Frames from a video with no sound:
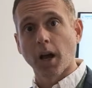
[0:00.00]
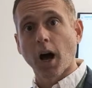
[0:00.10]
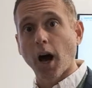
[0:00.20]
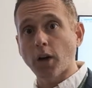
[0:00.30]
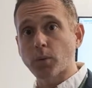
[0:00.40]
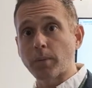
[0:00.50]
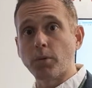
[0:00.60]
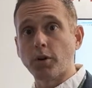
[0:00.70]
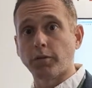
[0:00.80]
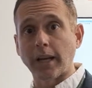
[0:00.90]
As we
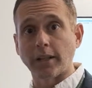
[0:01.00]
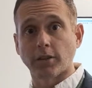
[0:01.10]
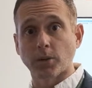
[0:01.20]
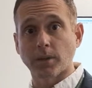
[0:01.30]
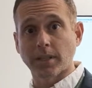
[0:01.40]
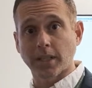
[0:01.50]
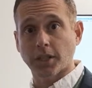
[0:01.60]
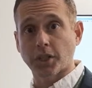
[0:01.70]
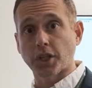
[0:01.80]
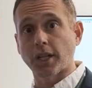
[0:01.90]
move into
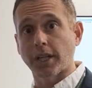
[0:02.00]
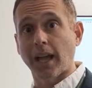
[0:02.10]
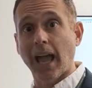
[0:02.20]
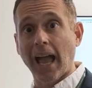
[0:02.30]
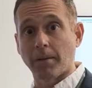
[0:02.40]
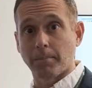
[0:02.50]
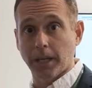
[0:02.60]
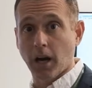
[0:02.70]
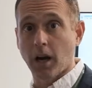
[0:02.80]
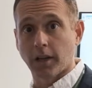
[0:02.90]
6G and
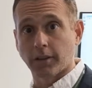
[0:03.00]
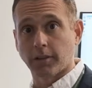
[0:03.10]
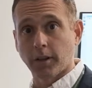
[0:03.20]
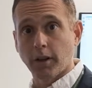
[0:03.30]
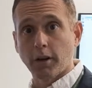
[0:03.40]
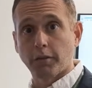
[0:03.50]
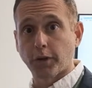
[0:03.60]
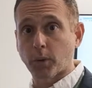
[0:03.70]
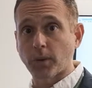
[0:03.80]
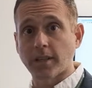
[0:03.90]
beyond,
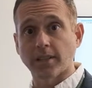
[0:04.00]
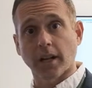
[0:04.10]
frequencies at